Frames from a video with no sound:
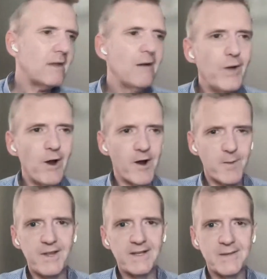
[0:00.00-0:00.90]
we heard
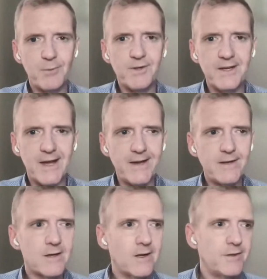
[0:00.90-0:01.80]
about this on Monday night,
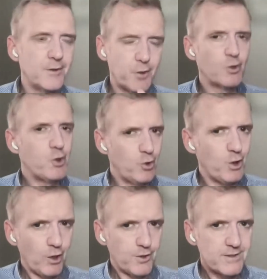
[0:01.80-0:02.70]
that there were 2
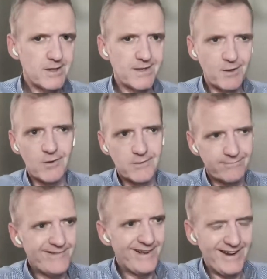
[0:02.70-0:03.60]
tons, and it's all
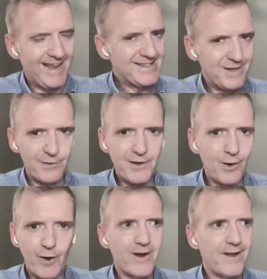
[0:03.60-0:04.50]
allegedly on the
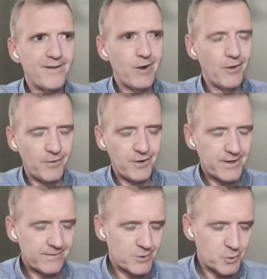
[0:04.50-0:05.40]
lawyer and on
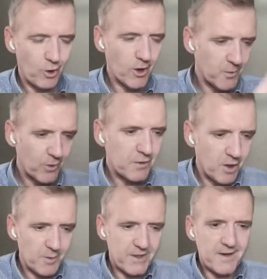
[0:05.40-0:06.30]
the trawler, and we can talk
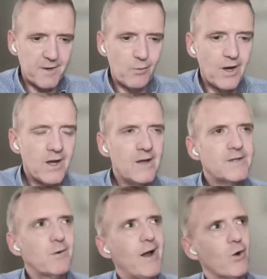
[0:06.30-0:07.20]
about that in a while.
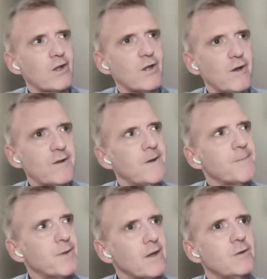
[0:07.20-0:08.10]
So I worked out
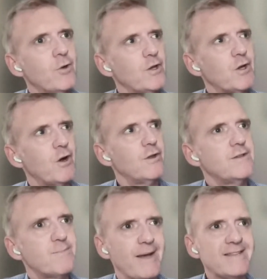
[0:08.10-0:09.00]
2 tons
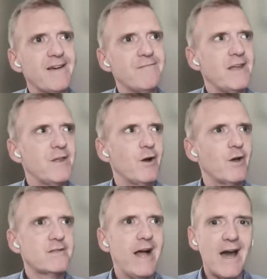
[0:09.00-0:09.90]
by
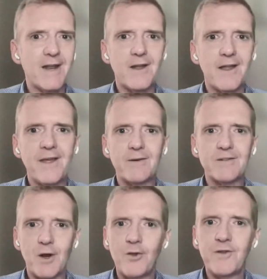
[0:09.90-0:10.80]
70,000. I had it, I think it was at
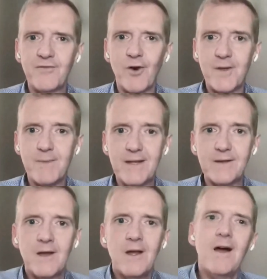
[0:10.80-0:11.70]
140 million.
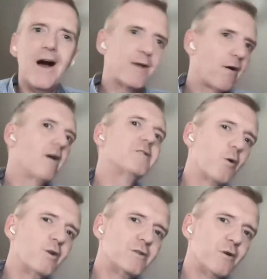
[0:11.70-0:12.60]
And the guards
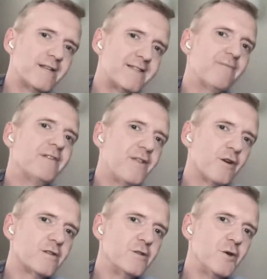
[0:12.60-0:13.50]
always do this,
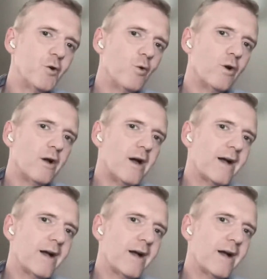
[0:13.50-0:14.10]
70,000 euro a